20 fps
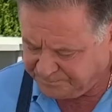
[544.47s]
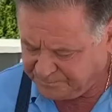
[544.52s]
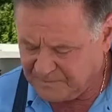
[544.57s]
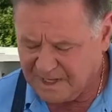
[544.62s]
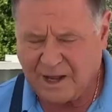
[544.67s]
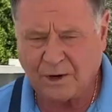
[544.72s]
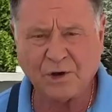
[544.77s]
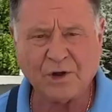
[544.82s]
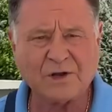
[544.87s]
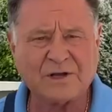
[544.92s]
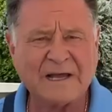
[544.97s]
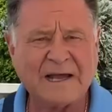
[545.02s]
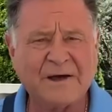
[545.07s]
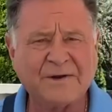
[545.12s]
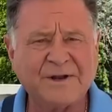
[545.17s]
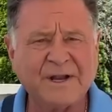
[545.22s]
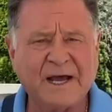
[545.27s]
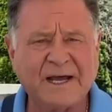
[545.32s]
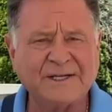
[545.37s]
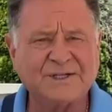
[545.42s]
Now look how
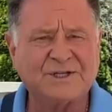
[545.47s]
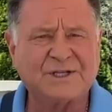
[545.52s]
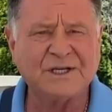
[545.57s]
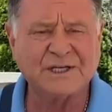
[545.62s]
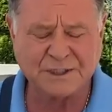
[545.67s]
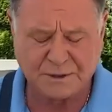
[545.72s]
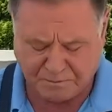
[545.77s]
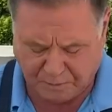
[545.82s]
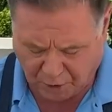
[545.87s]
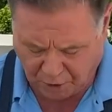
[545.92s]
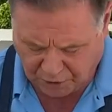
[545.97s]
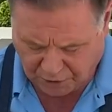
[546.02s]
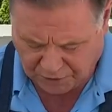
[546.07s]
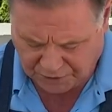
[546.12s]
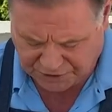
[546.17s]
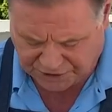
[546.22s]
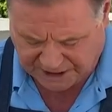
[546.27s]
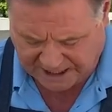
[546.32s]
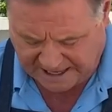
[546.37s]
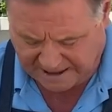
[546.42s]
nice these
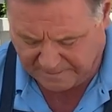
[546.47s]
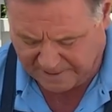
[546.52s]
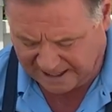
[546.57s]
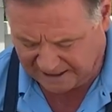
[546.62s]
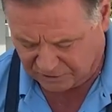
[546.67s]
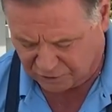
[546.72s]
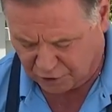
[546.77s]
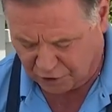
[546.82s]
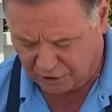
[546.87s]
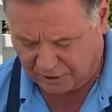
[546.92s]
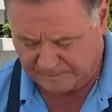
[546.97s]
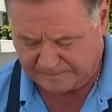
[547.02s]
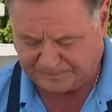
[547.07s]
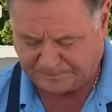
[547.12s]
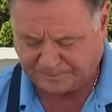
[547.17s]
burgers came out, though.